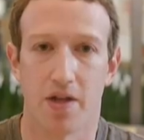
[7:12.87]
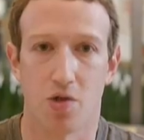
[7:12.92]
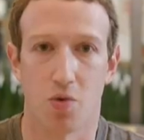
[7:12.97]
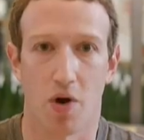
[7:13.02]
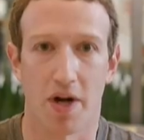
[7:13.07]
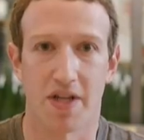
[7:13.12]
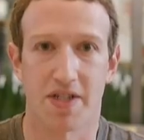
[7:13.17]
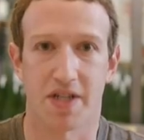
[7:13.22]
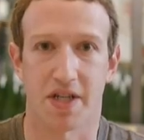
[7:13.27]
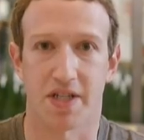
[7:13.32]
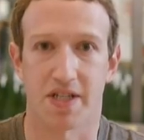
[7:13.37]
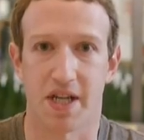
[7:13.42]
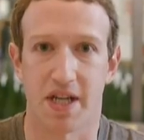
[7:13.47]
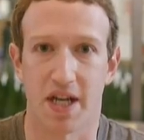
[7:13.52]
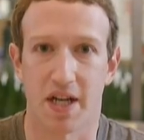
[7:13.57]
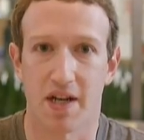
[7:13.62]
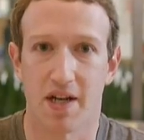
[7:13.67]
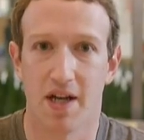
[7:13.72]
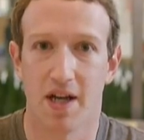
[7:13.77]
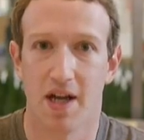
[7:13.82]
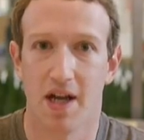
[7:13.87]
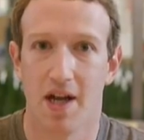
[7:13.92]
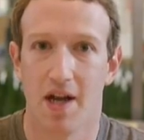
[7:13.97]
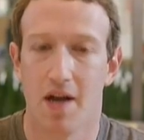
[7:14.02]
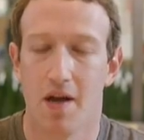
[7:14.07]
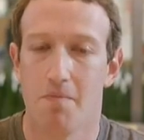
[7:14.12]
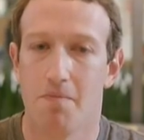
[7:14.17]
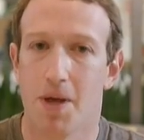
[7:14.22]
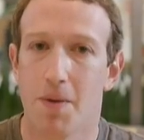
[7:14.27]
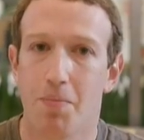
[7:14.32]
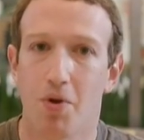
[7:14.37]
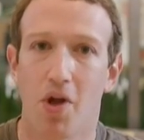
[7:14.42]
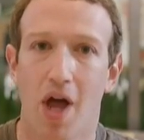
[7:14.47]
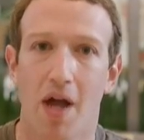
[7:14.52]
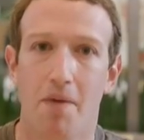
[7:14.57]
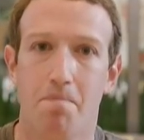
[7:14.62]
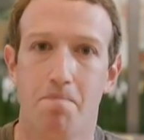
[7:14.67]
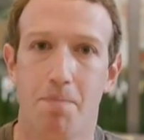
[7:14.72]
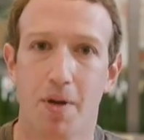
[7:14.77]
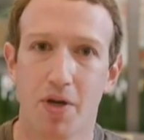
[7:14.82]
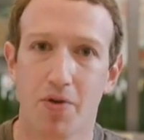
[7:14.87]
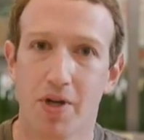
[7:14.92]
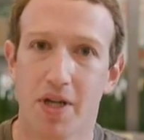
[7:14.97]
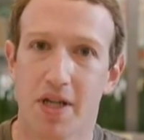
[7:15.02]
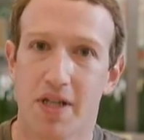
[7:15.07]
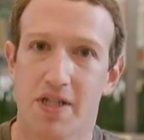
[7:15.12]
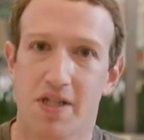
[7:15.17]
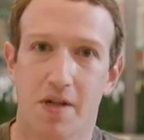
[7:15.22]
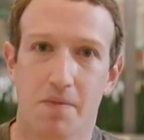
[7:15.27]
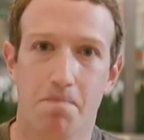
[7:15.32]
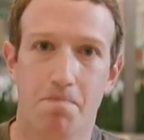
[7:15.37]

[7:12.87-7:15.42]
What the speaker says: In 2016, people had billions